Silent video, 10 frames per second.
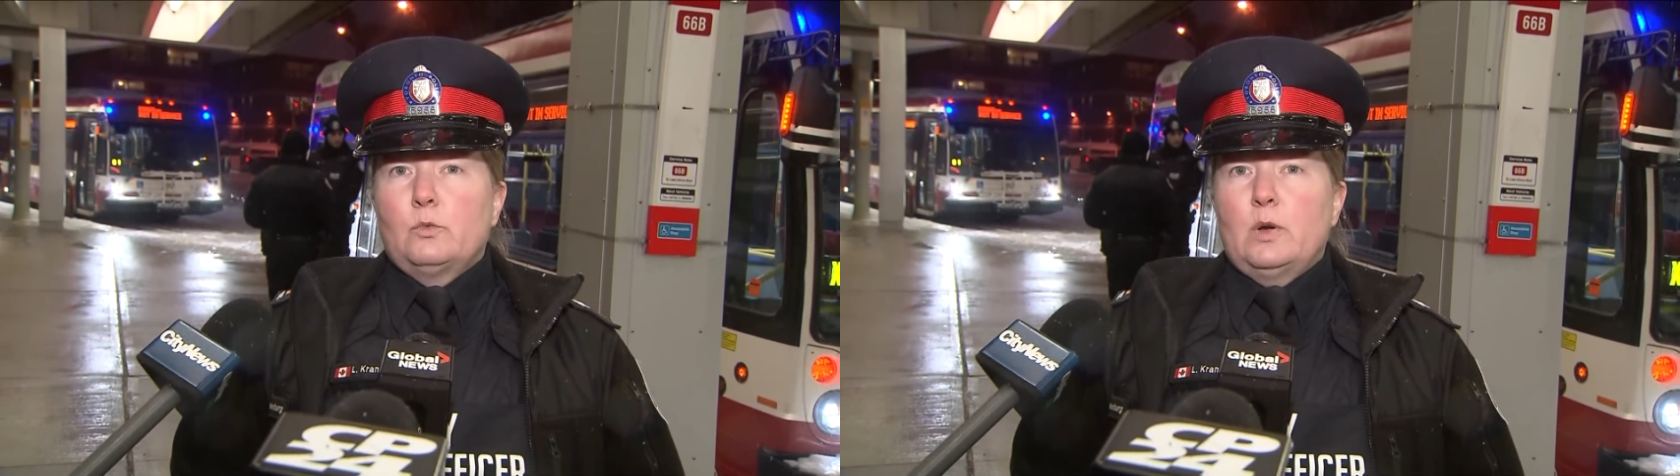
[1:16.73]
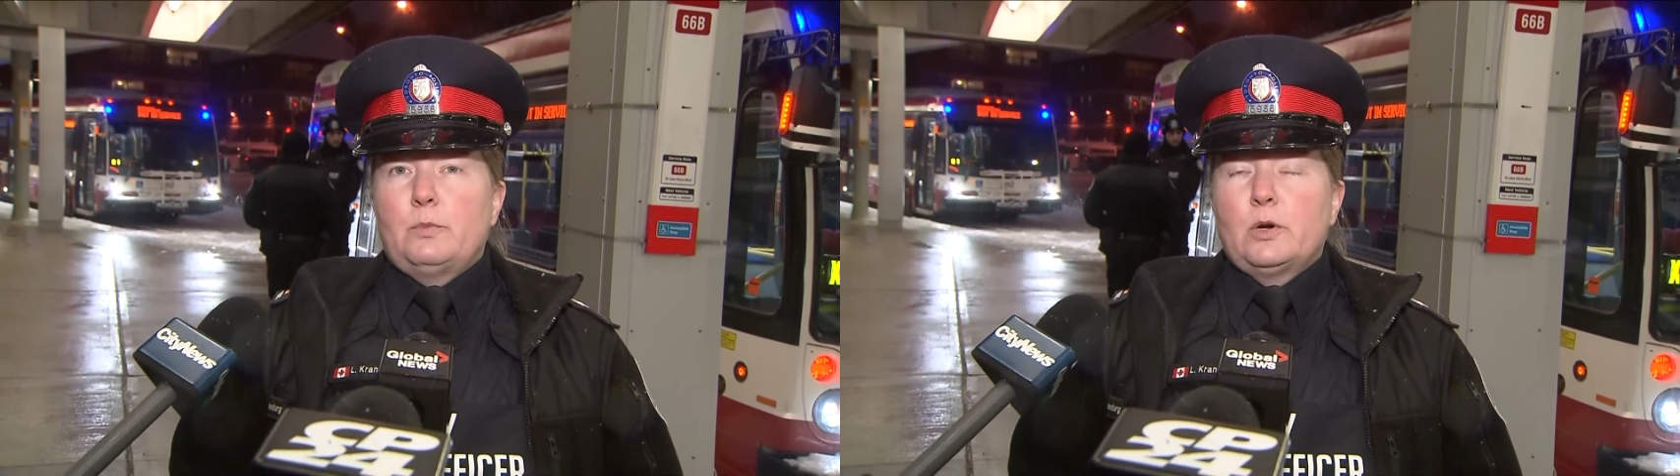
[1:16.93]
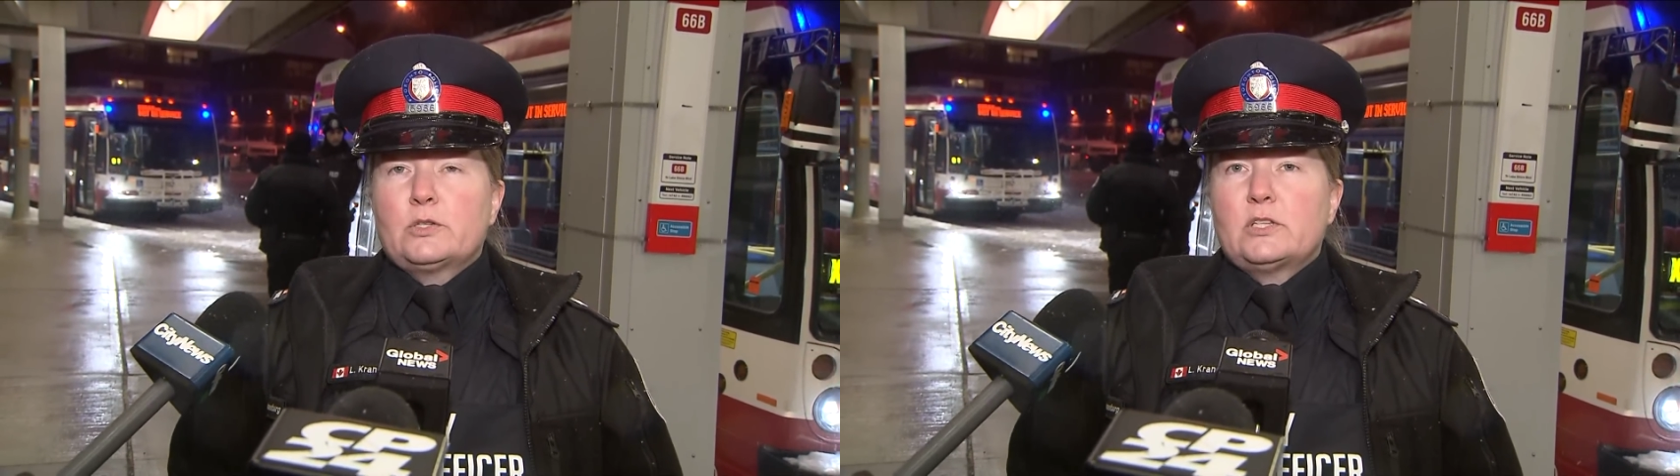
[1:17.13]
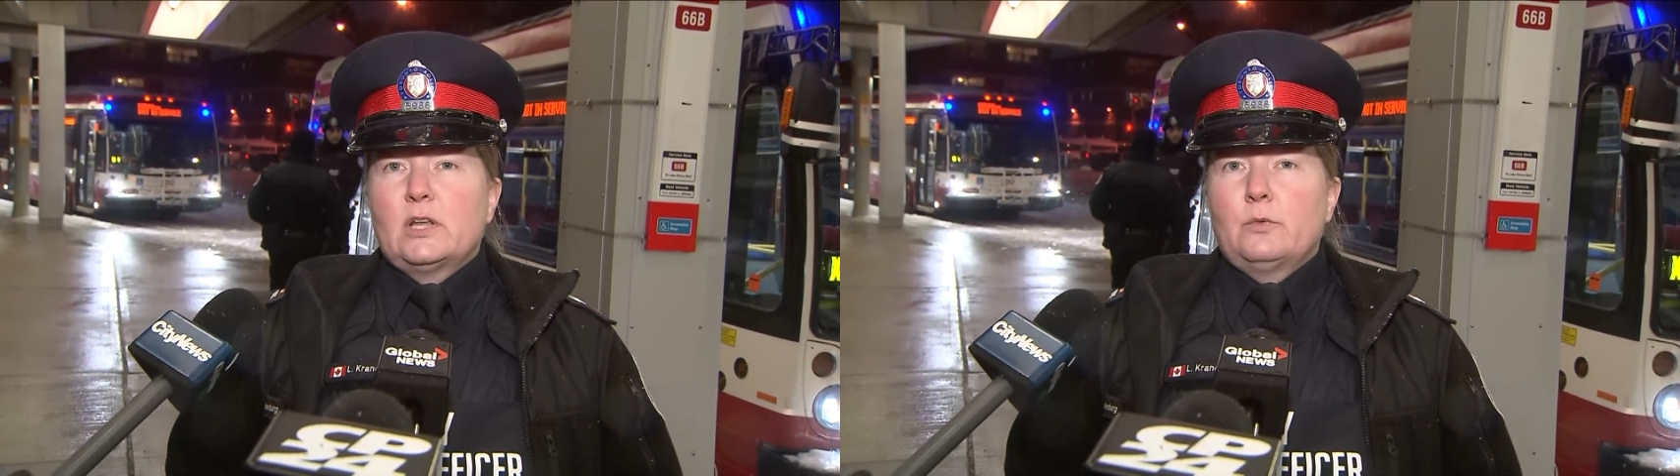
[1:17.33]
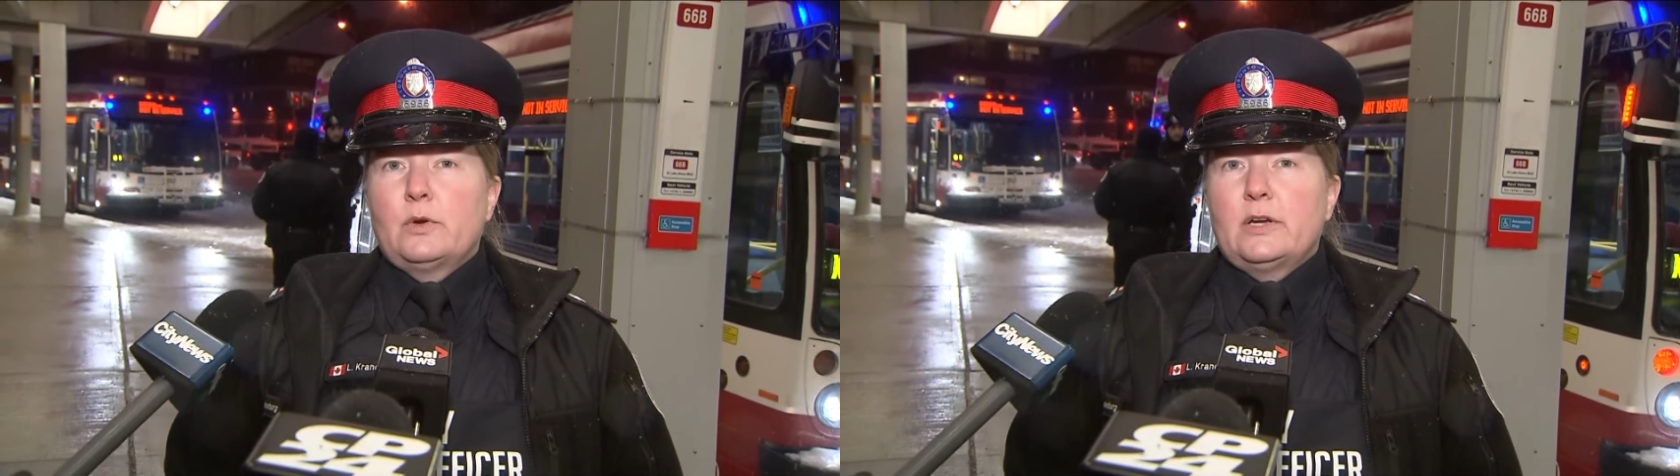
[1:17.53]
the one person
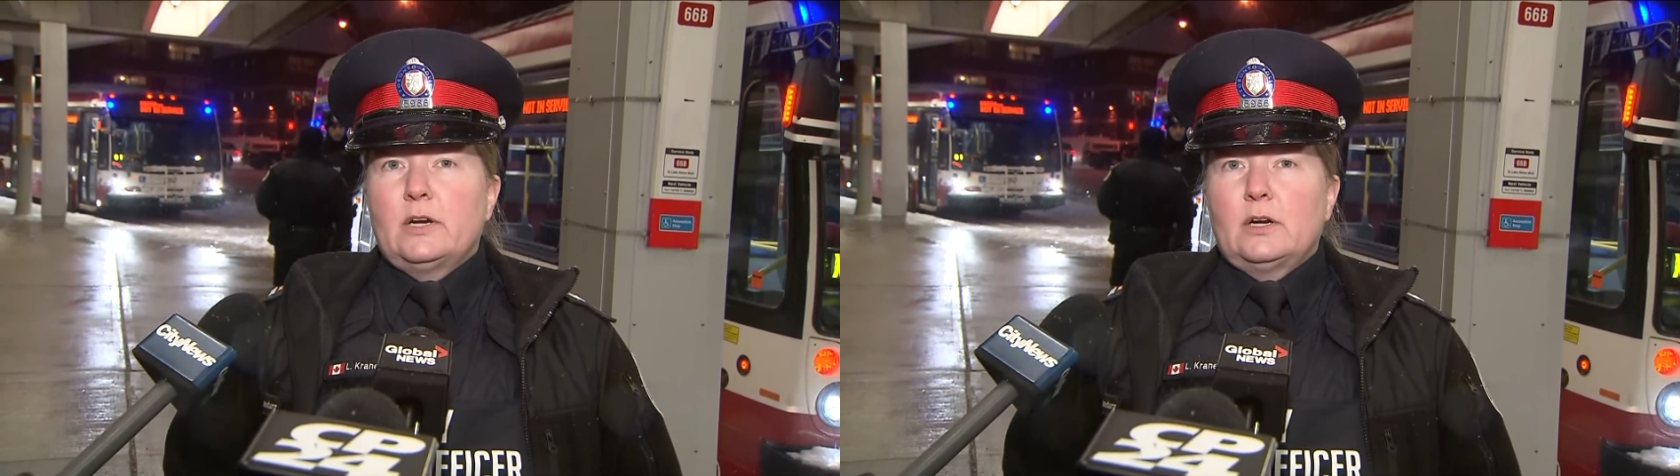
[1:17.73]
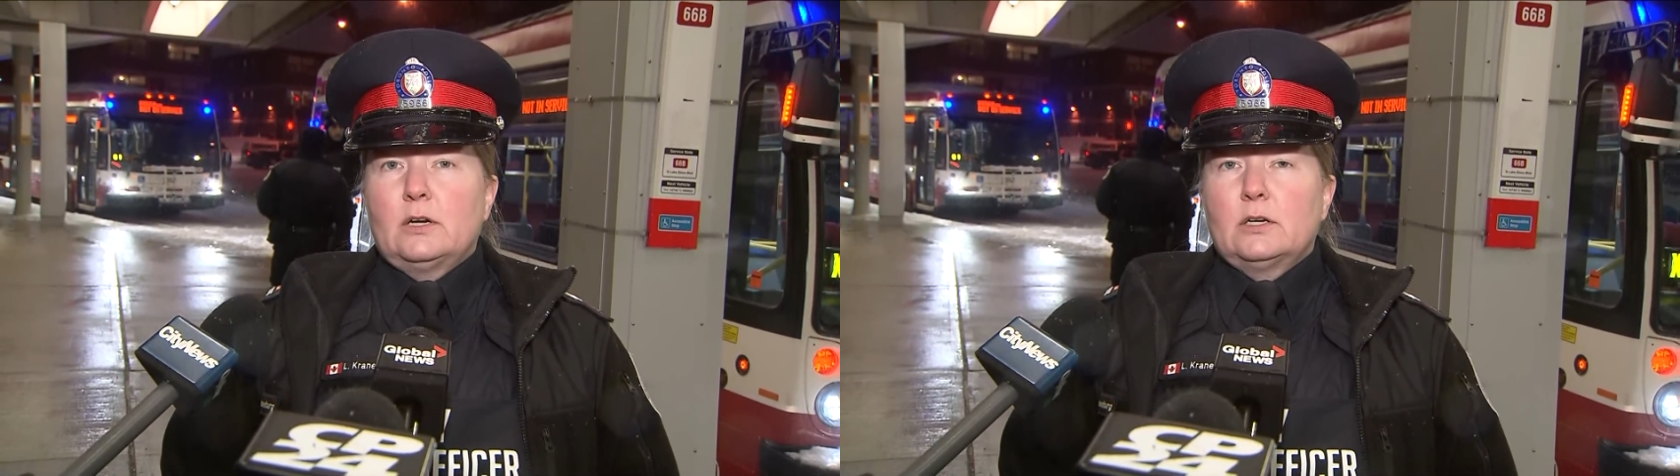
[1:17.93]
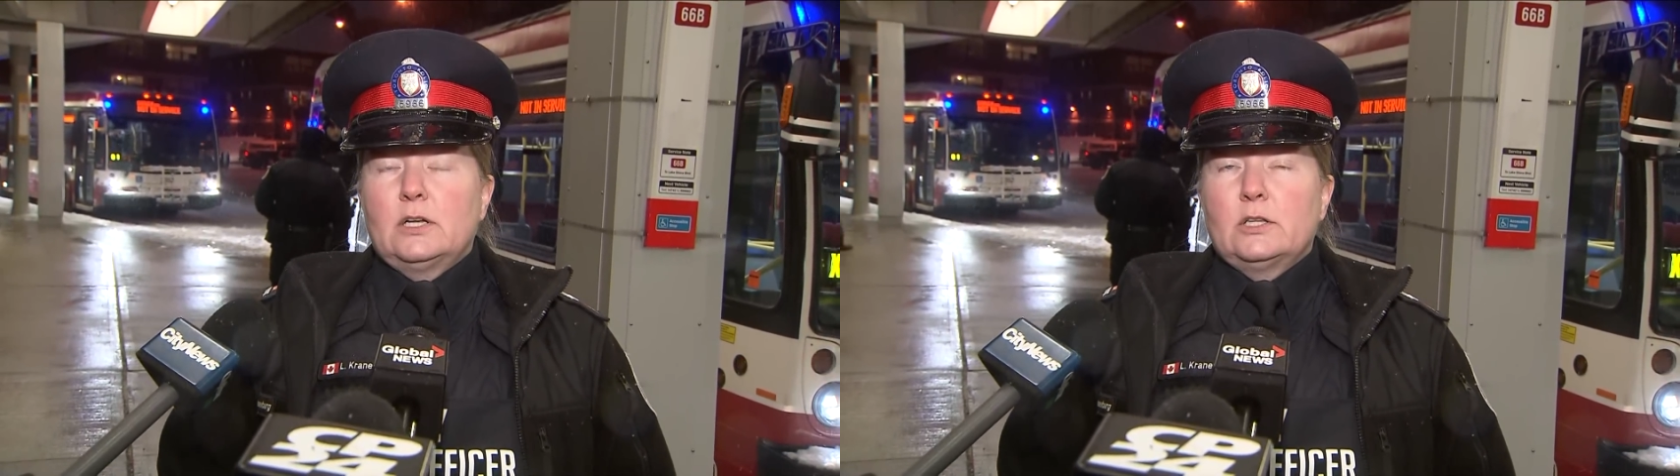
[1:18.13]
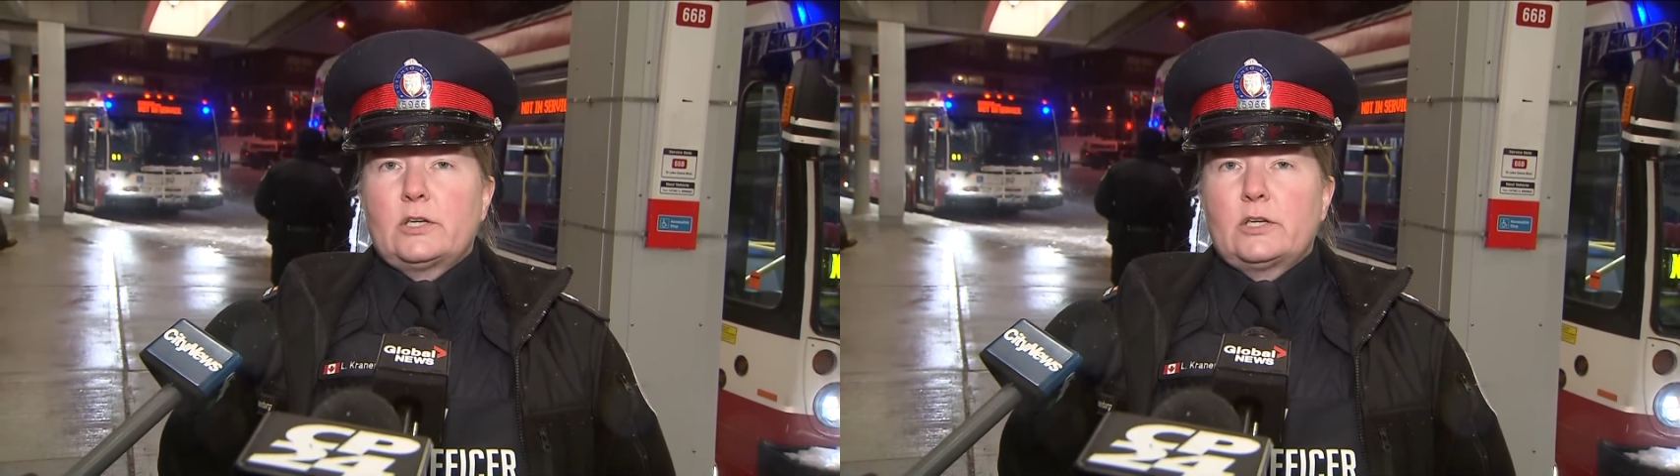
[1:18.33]
that we are uh,